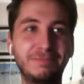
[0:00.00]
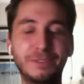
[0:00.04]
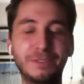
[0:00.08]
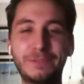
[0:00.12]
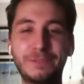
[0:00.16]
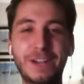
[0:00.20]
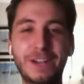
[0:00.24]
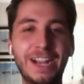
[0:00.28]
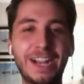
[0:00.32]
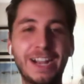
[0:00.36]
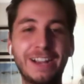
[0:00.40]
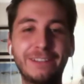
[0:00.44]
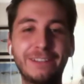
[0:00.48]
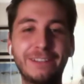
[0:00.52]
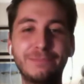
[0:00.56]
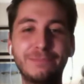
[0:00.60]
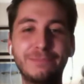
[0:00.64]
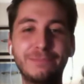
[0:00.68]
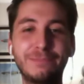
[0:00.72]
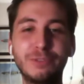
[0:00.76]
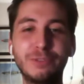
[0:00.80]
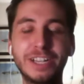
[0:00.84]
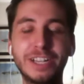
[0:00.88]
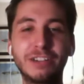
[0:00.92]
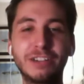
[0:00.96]
$5
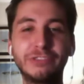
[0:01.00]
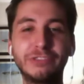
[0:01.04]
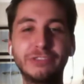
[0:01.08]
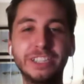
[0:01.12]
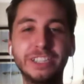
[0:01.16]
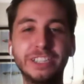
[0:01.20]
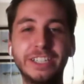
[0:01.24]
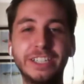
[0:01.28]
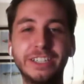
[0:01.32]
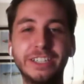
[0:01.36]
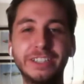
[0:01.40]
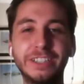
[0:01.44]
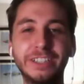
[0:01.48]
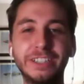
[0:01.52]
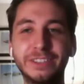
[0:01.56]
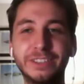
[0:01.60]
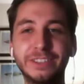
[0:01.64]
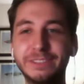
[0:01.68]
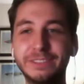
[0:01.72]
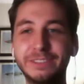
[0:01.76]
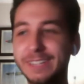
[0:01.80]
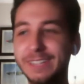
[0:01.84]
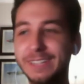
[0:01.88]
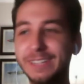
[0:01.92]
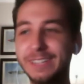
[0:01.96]
million a year, and the
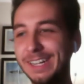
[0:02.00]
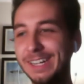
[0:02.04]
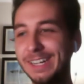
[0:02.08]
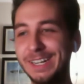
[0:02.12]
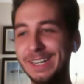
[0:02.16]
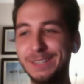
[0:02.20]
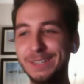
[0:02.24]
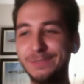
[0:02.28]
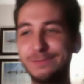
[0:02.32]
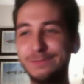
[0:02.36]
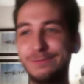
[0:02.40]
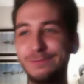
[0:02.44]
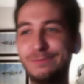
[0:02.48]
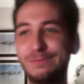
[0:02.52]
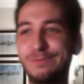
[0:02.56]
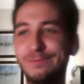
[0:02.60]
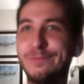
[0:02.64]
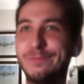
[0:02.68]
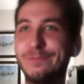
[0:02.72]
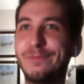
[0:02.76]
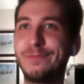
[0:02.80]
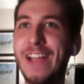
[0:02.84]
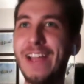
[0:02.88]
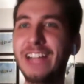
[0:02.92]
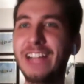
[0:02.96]

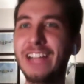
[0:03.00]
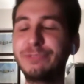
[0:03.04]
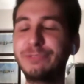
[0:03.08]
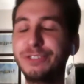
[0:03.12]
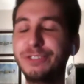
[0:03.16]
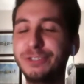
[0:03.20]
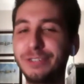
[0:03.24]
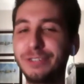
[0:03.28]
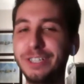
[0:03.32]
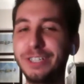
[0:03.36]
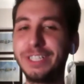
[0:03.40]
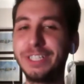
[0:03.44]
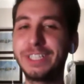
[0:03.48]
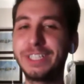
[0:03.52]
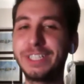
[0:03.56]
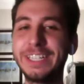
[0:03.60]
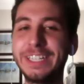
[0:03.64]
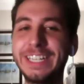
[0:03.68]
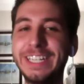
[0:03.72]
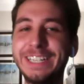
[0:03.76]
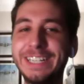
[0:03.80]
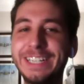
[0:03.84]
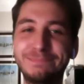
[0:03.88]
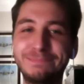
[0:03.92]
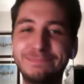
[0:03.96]
vast majority of the
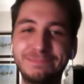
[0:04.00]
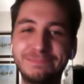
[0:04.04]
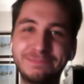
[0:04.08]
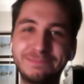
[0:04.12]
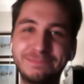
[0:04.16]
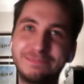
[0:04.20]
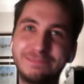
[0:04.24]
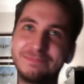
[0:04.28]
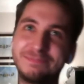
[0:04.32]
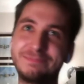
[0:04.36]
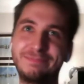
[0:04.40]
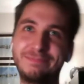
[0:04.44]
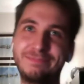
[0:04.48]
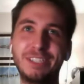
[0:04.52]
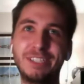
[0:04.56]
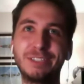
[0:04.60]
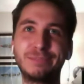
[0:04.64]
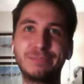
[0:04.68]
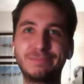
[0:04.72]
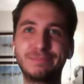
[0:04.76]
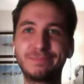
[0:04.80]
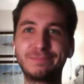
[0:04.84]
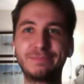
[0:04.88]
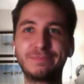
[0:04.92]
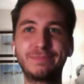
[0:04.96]
team, a
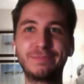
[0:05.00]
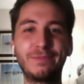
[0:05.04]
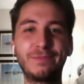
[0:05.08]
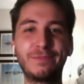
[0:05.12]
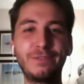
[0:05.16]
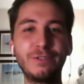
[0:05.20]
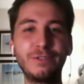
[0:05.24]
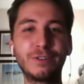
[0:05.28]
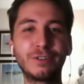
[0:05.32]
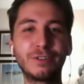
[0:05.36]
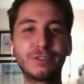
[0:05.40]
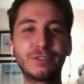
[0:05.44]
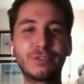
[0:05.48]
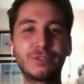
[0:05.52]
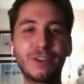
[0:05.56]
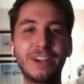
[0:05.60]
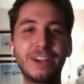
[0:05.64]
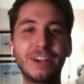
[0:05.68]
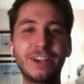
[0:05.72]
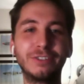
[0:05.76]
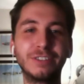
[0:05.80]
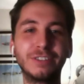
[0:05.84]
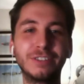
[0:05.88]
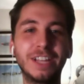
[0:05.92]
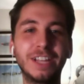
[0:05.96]
few $100,000
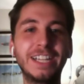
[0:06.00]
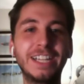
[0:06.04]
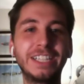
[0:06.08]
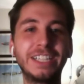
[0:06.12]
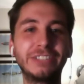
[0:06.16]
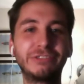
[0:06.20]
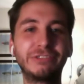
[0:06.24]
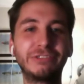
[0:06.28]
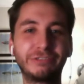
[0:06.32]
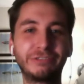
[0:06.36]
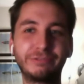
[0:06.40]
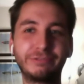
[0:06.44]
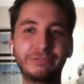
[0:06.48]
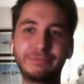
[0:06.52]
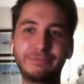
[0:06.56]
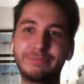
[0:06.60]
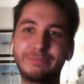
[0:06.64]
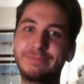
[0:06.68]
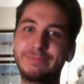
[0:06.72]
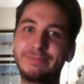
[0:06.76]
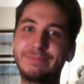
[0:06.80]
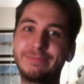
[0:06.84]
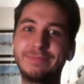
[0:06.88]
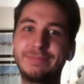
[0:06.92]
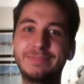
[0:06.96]
or less,
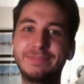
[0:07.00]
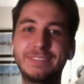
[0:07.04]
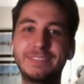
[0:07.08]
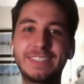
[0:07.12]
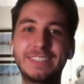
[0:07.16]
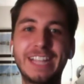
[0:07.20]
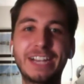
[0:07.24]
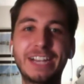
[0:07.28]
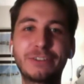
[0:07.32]
that